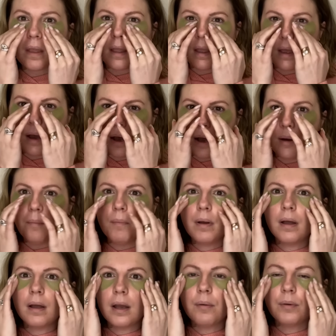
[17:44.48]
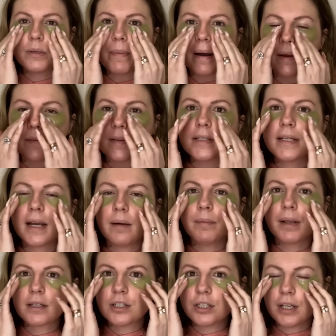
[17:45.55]
It was about this time
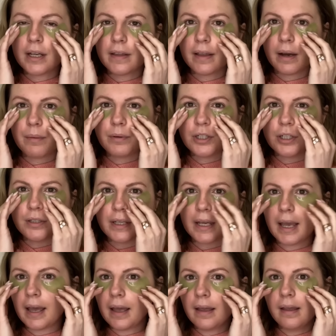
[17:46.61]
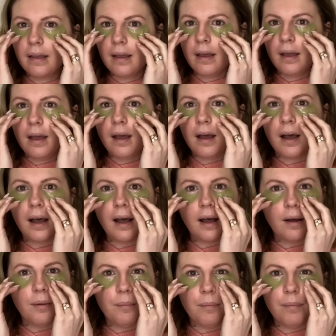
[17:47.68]
last year that I was using it.
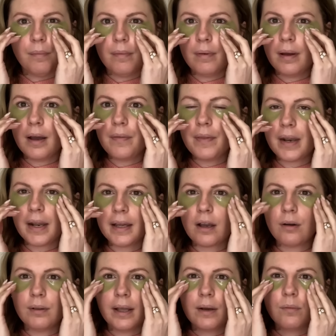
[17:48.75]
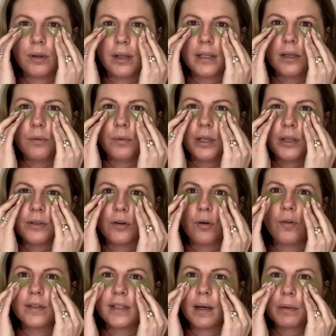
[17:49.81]
And then I go like, well, I don't want to use it
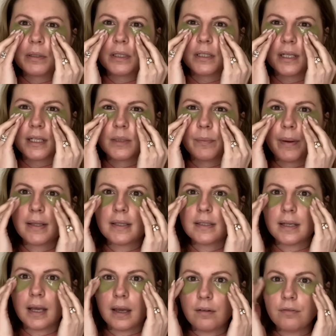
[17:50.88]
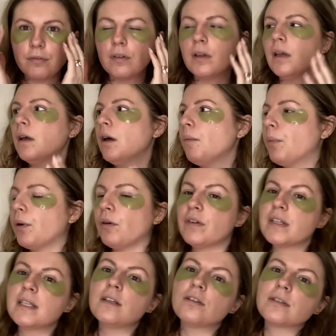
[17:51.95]
all the time because it's expensive. But
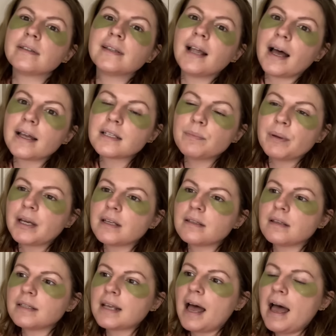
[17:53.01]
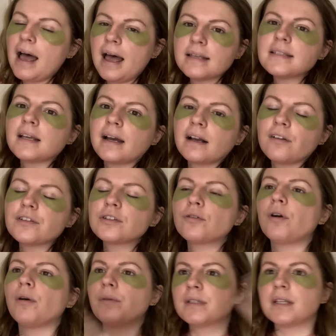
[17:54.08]
obviously it doesn't last because there's a hair cycle, there's a
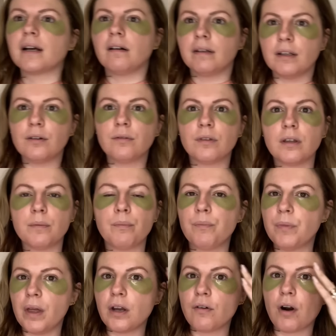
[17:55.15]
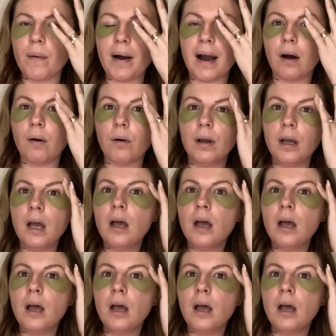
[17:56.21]
growth cycle, they grow out.